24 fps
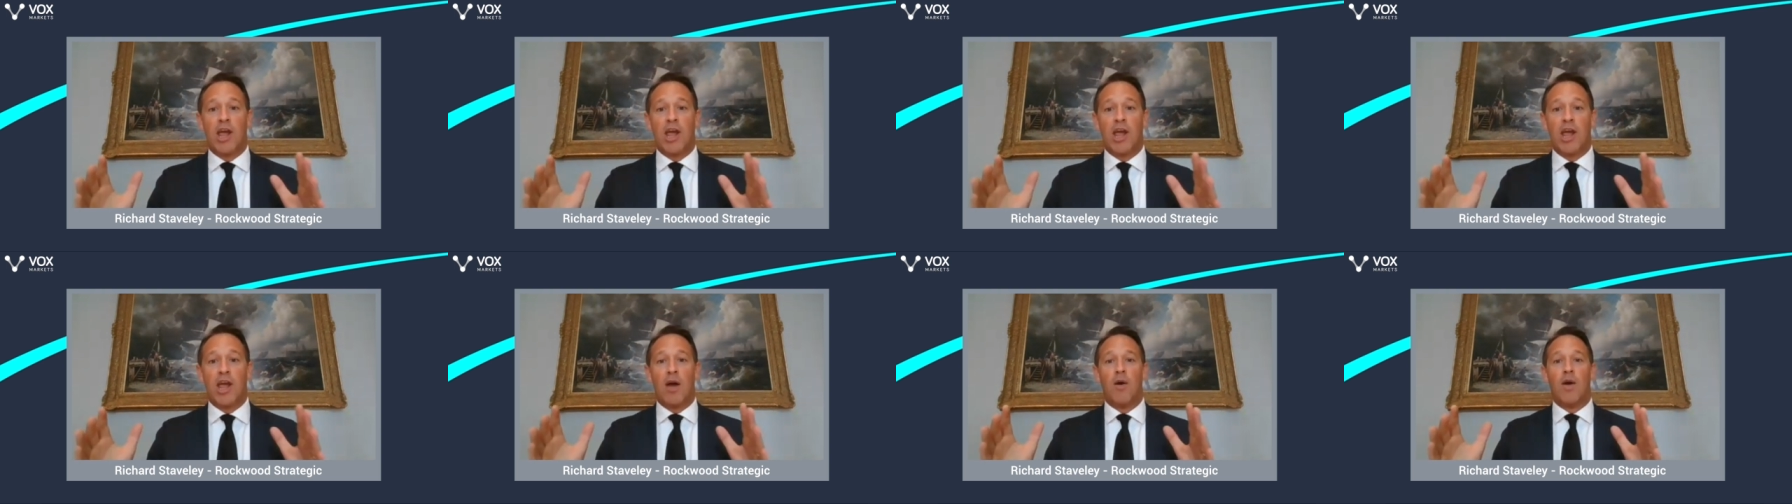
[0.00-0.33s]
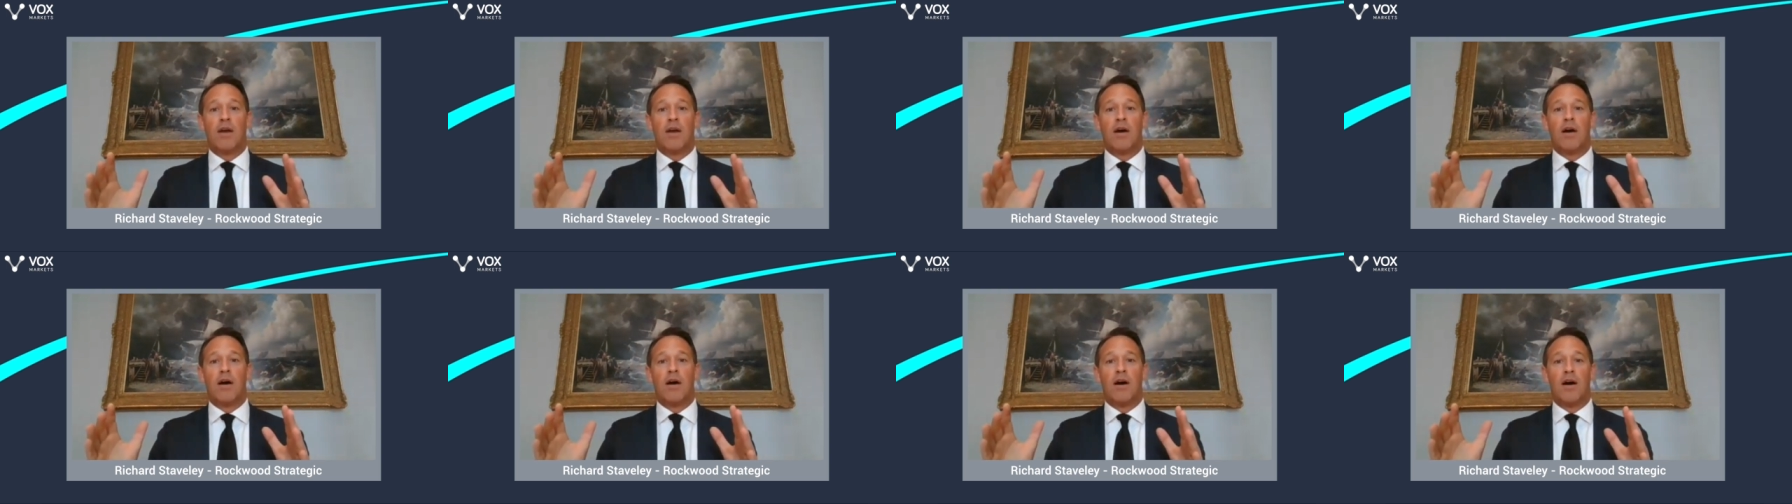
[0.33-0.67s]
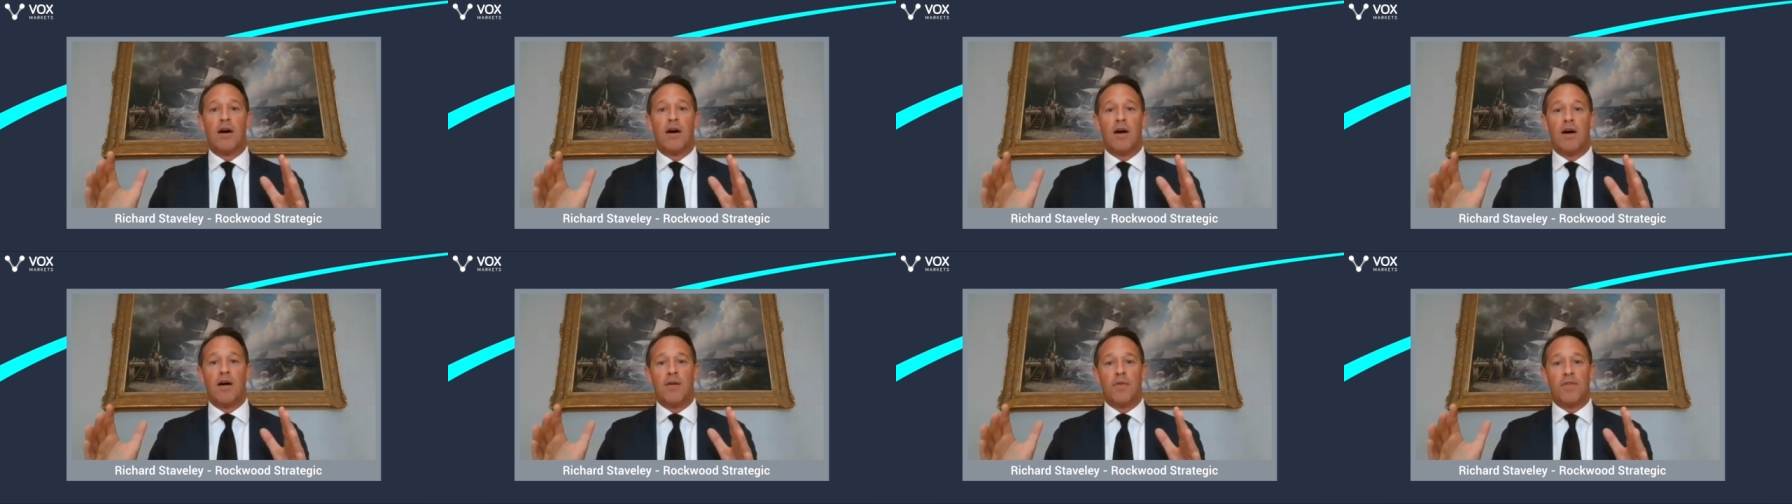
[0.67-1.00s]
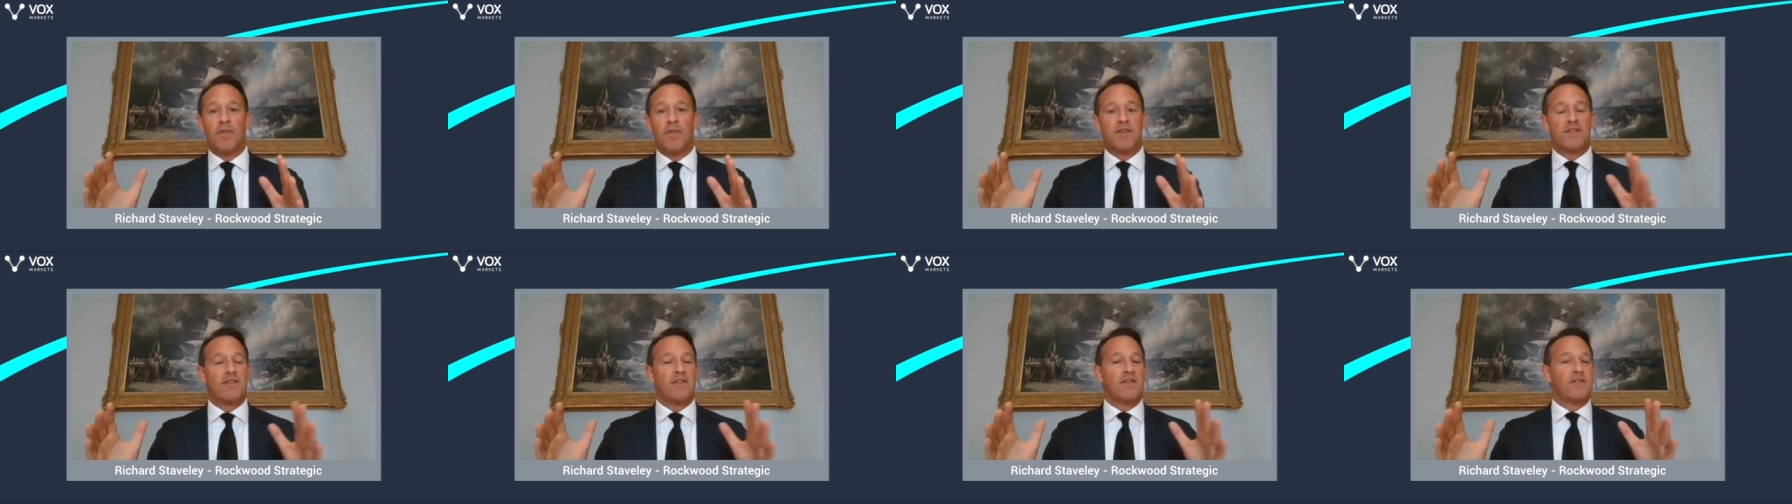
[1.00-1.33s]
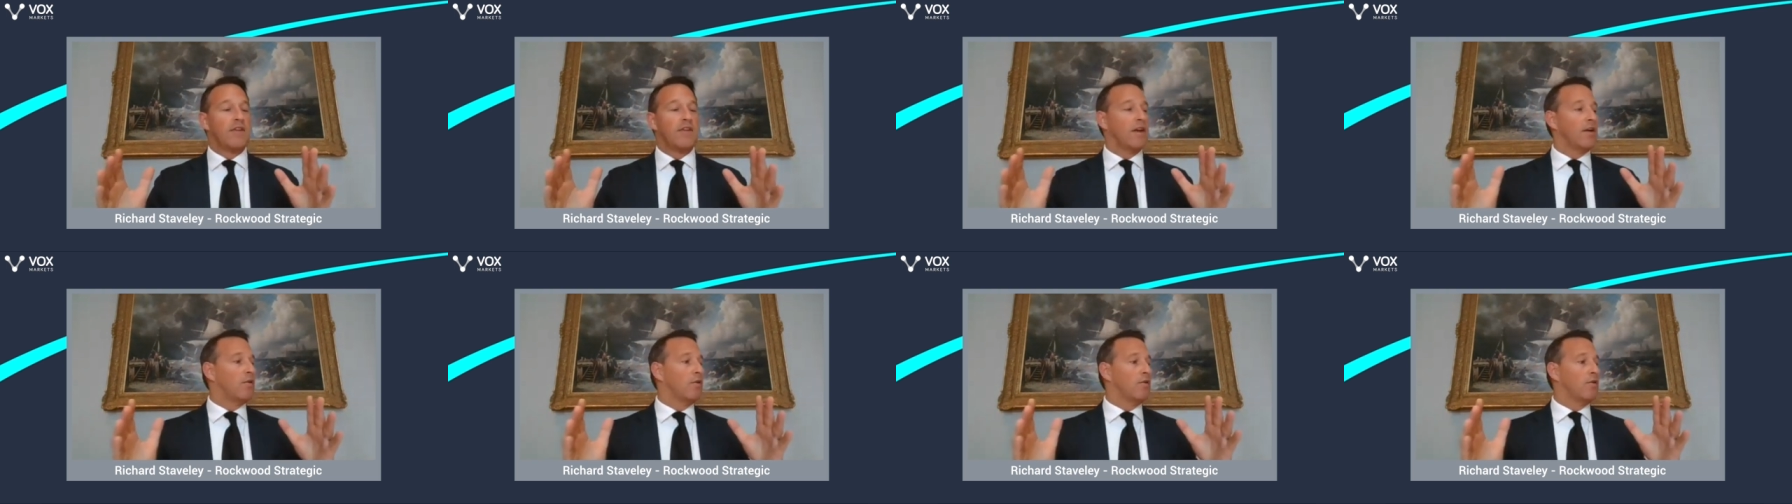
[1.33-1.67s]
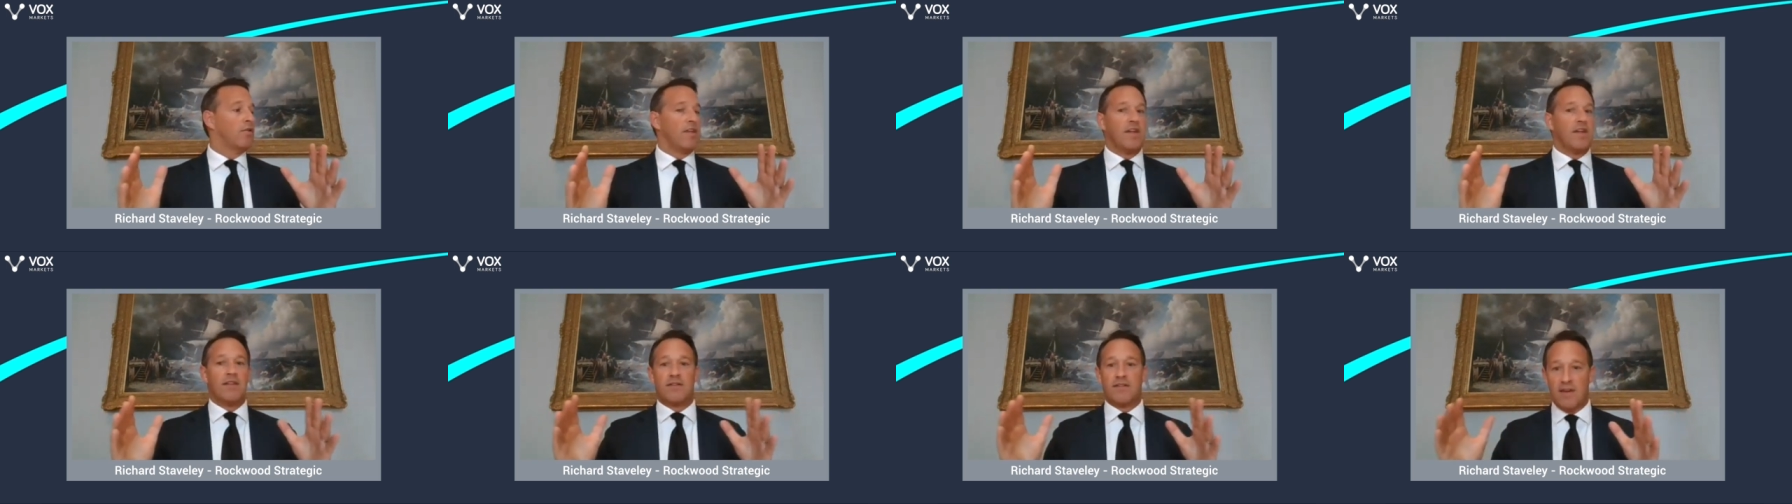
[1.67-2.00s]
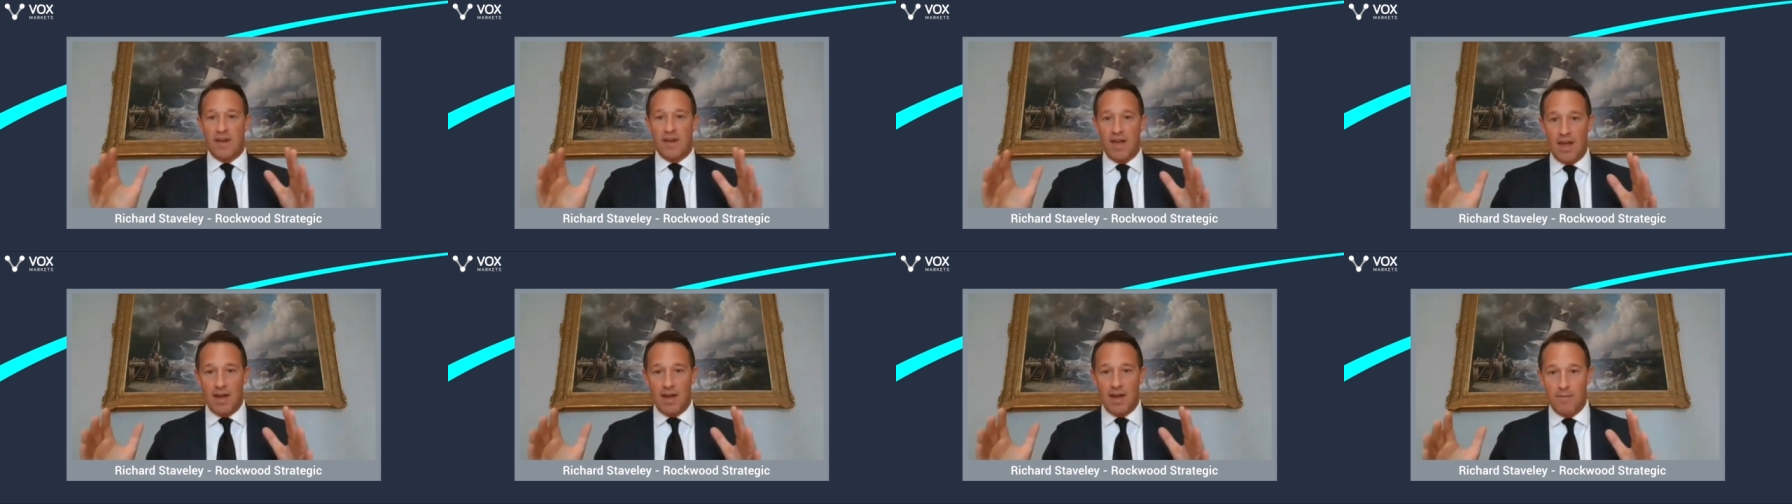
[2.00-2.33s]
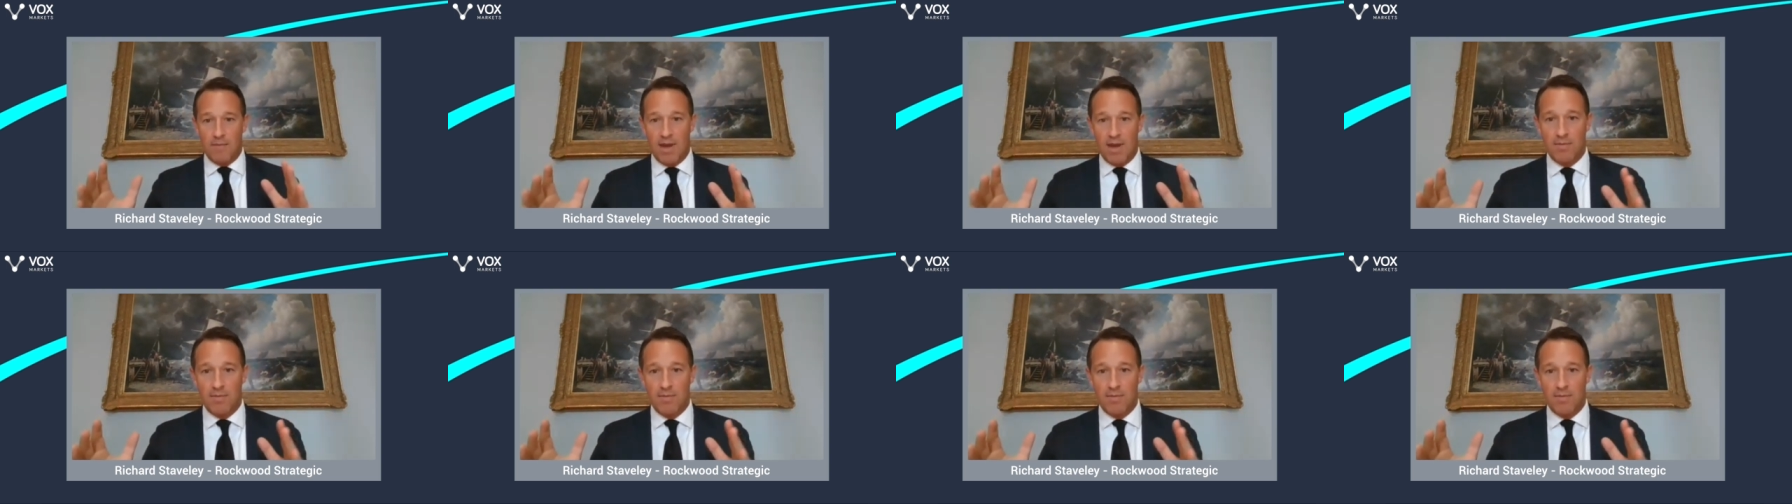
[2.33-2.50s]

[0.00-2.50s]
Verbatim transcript: they were going, oh, there's this thing called the internet.